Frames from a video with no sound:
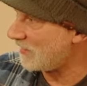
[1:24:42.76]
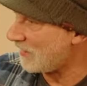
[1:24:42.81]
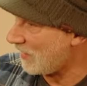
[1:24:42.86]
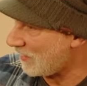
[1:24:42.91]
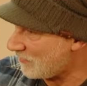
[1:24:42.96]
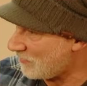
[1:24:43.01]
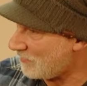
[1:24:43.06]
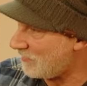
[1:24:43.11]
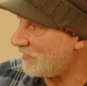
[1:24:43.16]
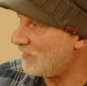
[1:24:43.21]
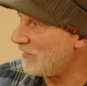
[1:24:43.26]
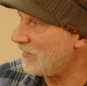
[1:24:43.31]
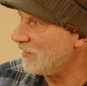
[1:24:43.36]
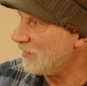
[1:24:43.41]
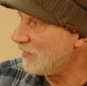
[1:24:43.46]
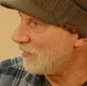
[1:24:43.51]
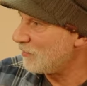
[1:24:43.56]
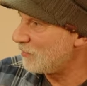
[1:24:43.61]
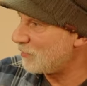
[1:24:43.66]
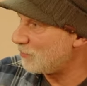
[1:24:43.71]
actually
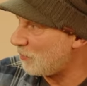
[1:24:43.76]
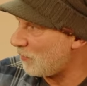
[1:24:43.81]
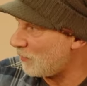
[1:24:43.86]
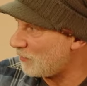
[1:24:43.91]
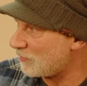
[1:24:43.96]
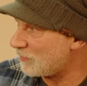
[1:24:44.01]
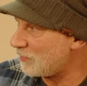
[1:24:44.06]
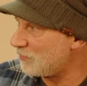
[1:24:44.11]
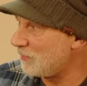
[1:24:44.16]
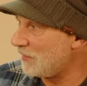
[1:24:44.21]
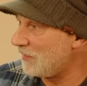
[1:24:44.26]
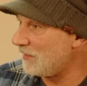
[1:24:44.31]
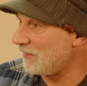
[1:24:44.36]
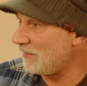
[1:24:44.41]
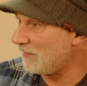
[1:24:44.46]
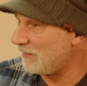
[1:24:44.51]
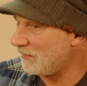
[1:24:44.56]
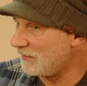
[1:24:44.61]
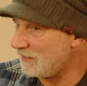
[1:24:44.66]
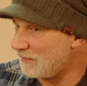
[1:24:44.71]
spoke to
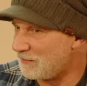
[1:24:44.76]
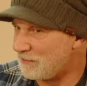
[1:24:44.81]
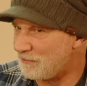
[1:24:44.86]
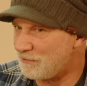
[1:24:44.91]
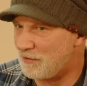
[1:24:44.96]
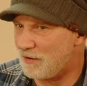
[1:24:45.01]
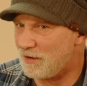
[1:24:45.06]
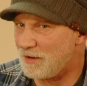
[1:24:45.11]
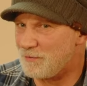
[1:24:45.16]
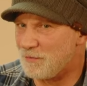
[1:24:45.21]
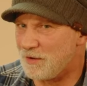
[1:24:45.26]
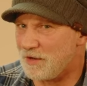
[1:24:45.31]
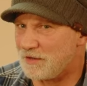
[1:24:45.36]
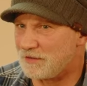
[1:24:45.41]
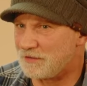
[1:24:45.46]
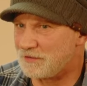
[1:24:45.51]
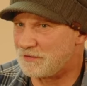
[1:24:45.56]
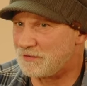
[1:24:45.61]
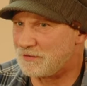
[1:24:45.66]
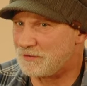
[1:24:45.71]
me very
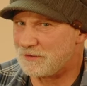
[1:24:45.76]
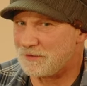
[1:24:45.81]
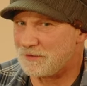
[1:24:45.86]
much.